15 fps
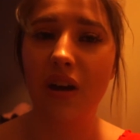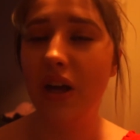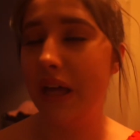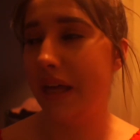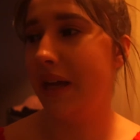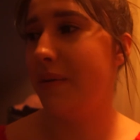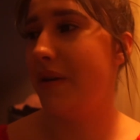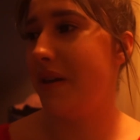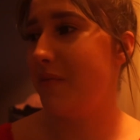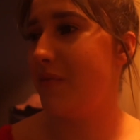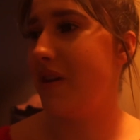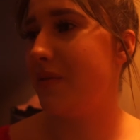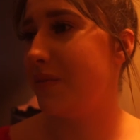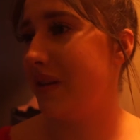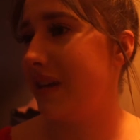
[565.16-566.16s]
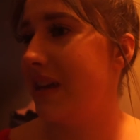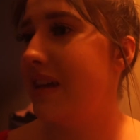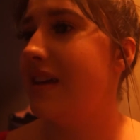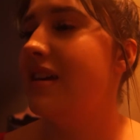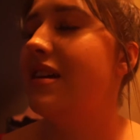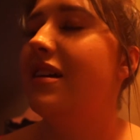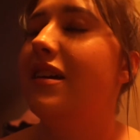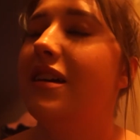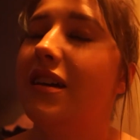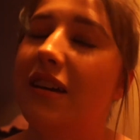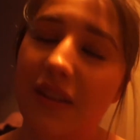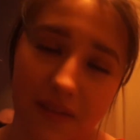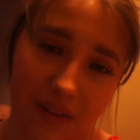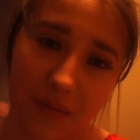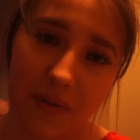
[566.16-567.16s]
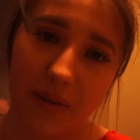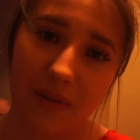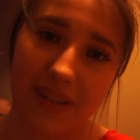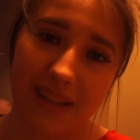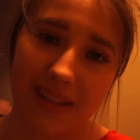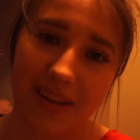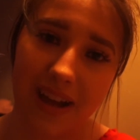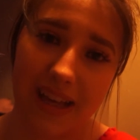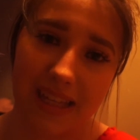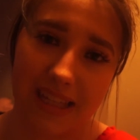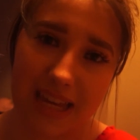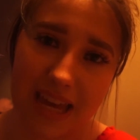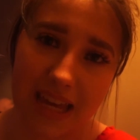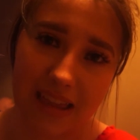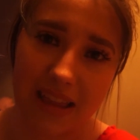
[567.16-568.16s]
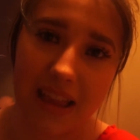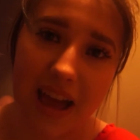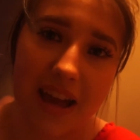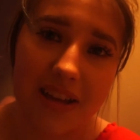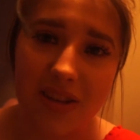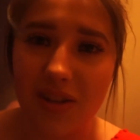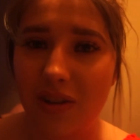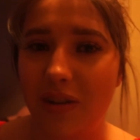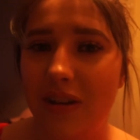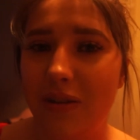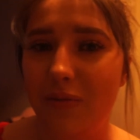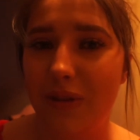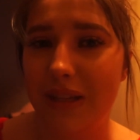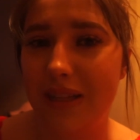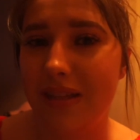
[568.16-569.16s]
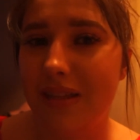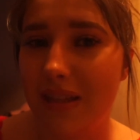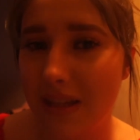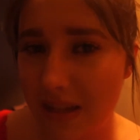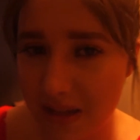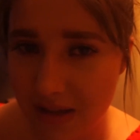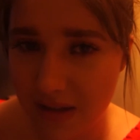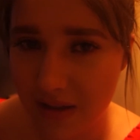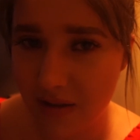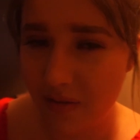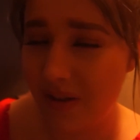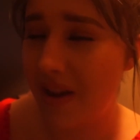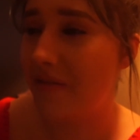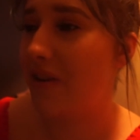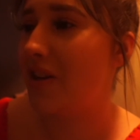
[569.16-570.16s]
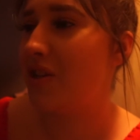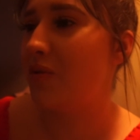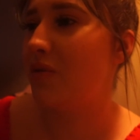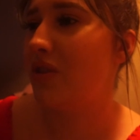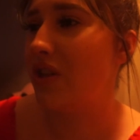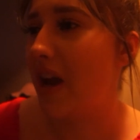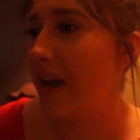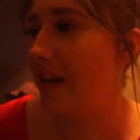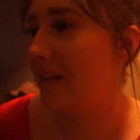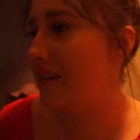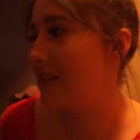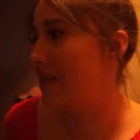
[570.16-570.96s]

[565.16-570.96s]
I'm out of breath, but filming was exhausting. The last shoot, it was, whenever I shoot with China, it's